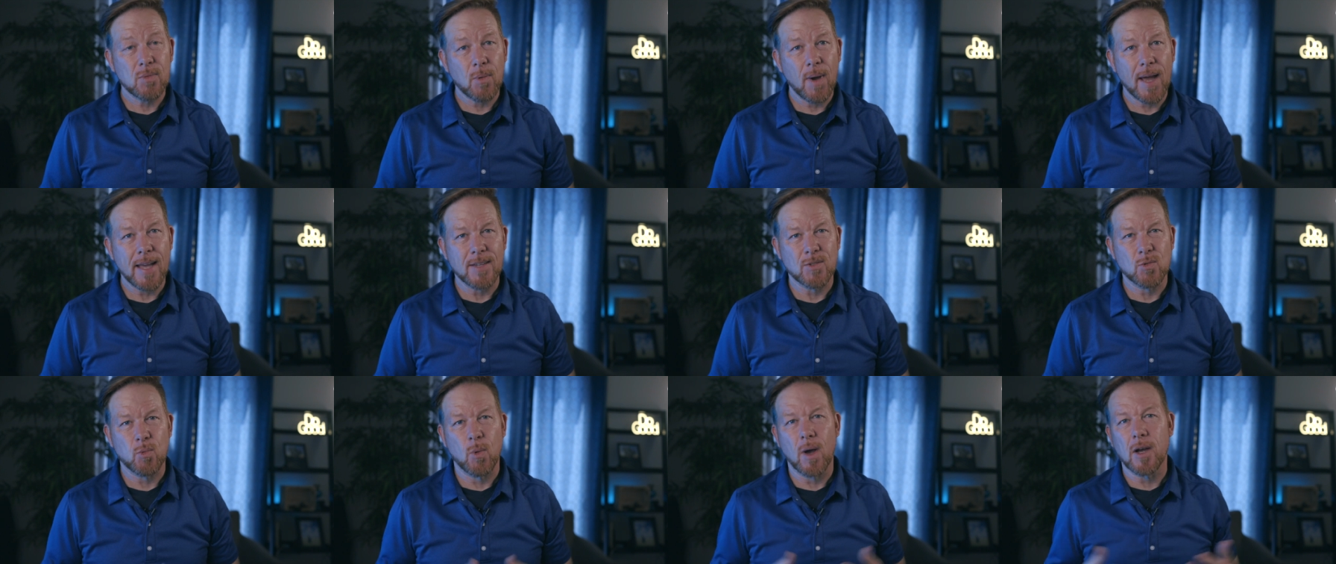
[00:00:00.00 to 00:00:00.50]

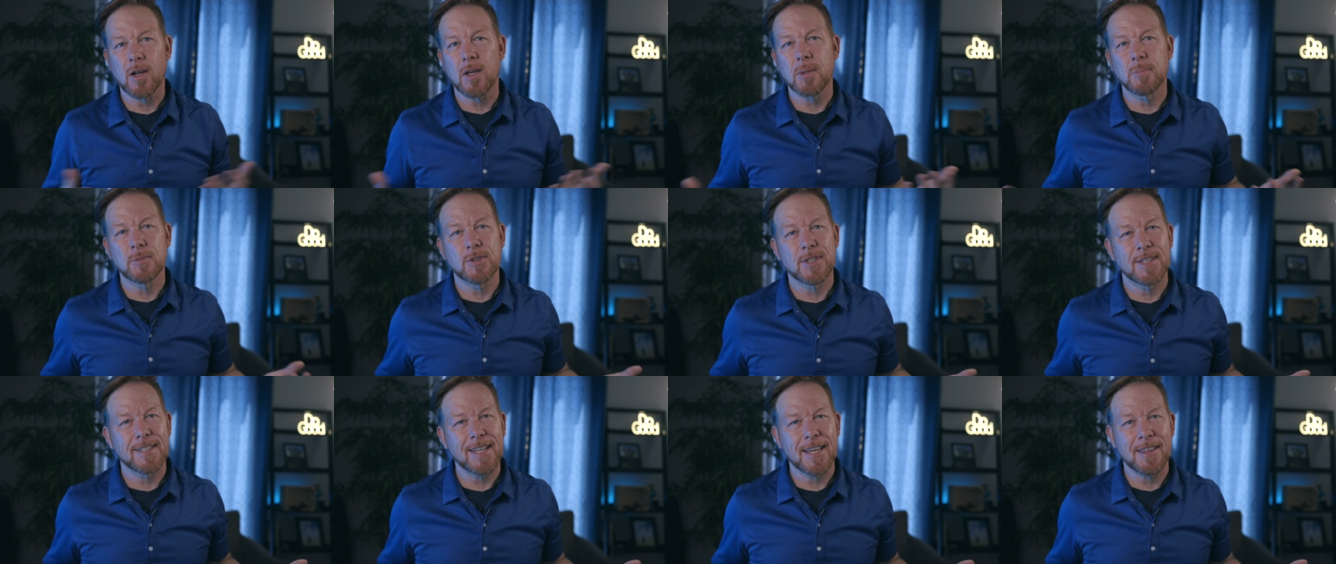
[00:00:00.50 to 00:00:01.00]
Wes,
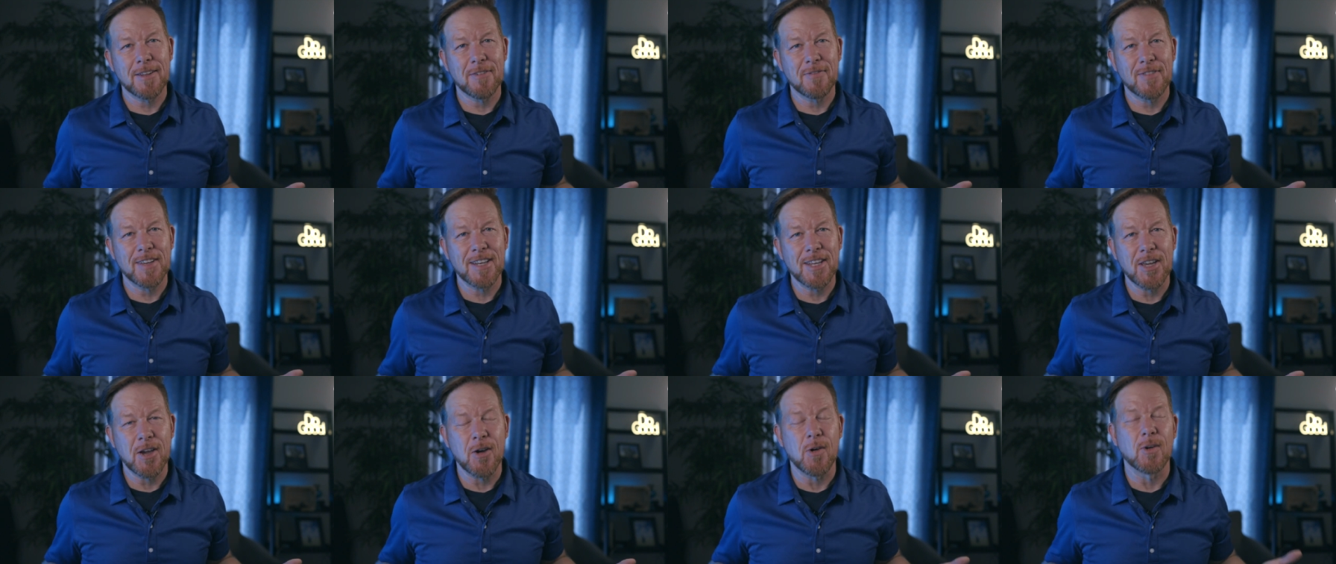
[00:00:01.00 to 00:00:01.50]
welcome to another
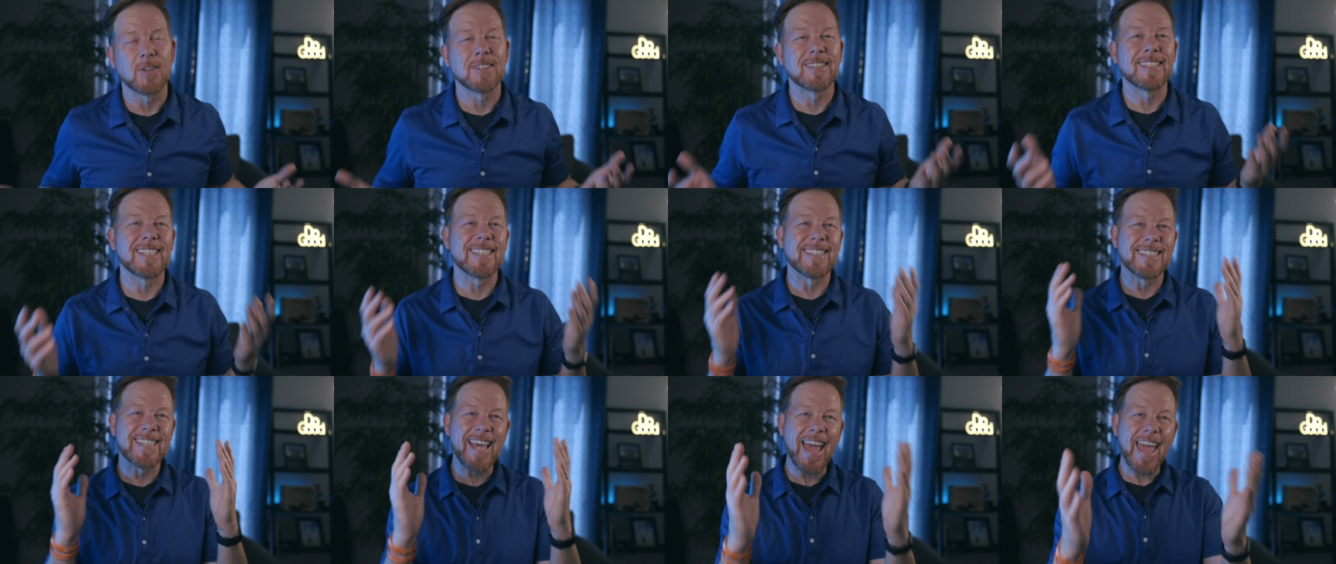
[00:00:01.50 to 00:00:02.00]
video.
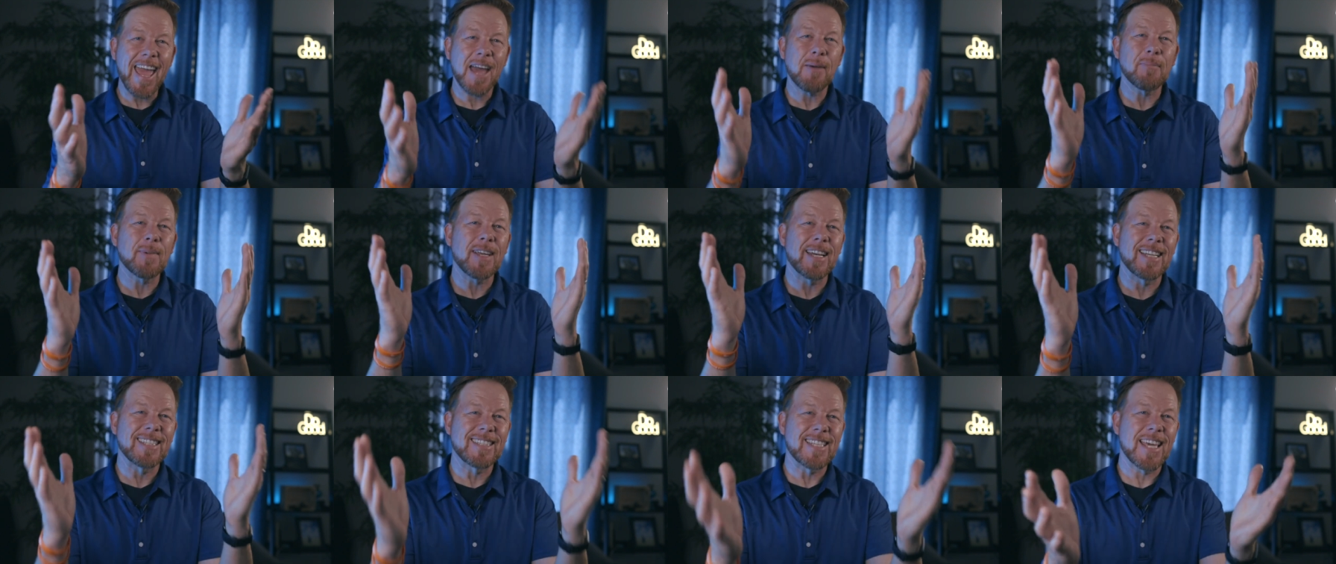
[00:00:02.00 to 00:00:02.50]
Today I'm
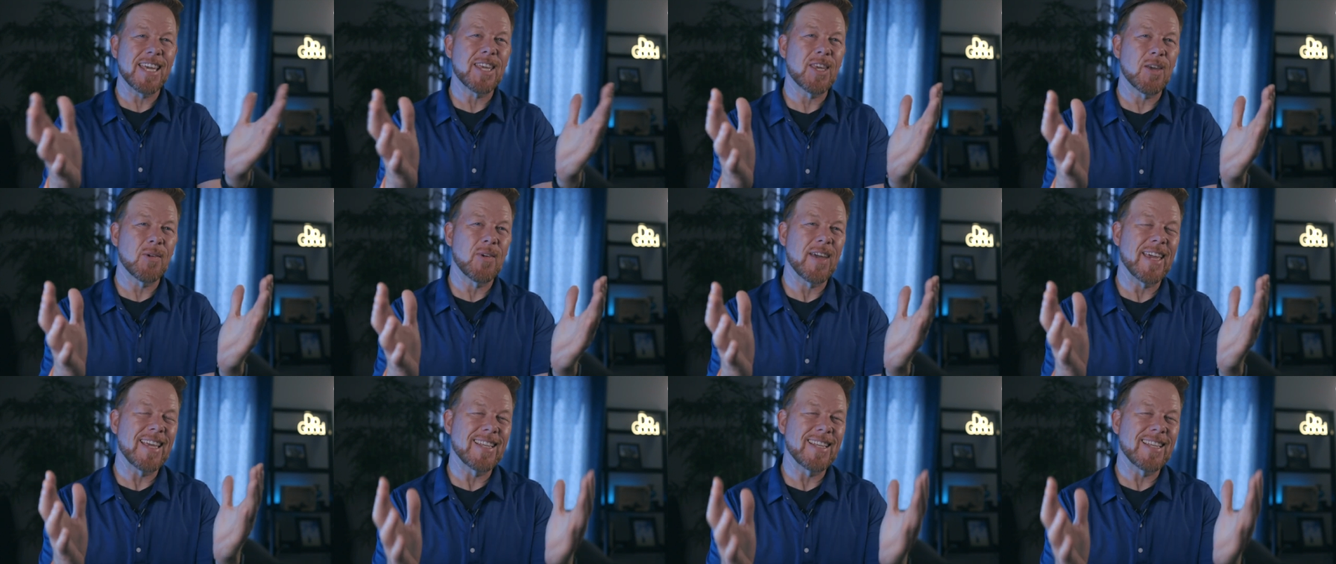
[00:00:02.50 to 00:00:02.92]
gonna take you